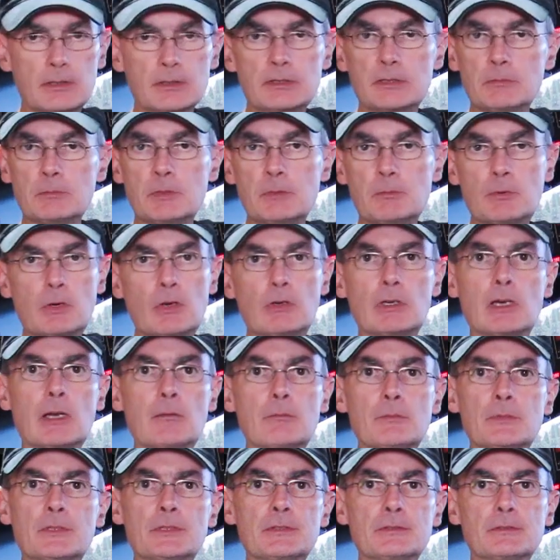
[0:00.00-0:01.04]
to be
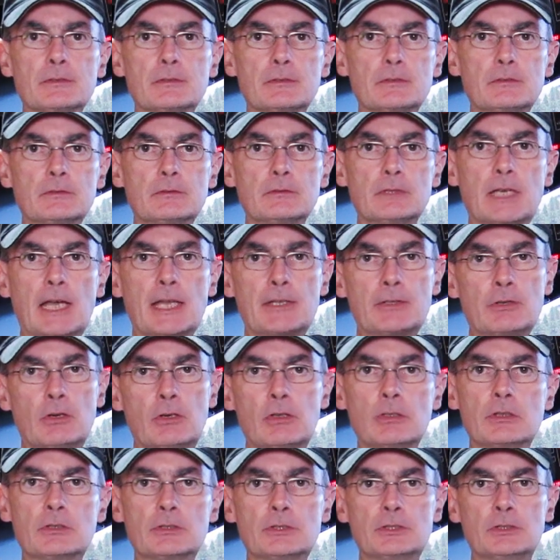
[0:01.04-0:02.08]
programmed ad
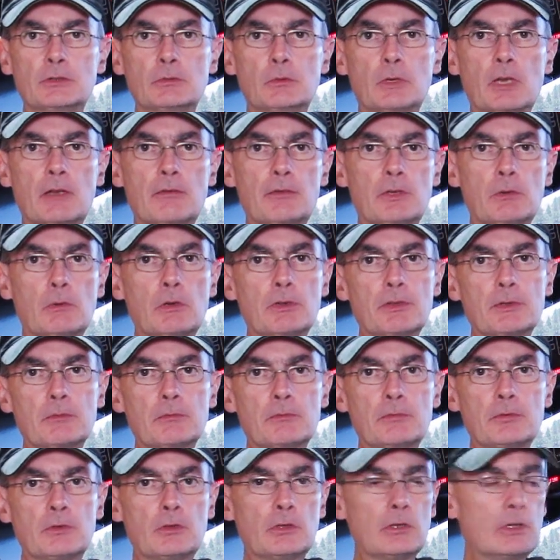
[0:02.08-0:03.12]
hoc to whatever you want them
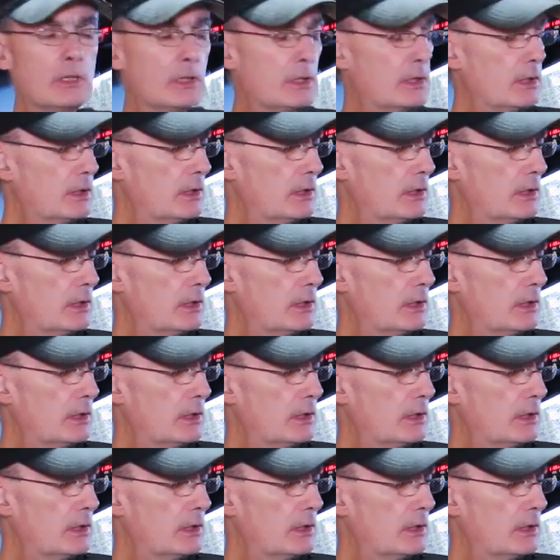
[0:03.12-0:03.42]
for,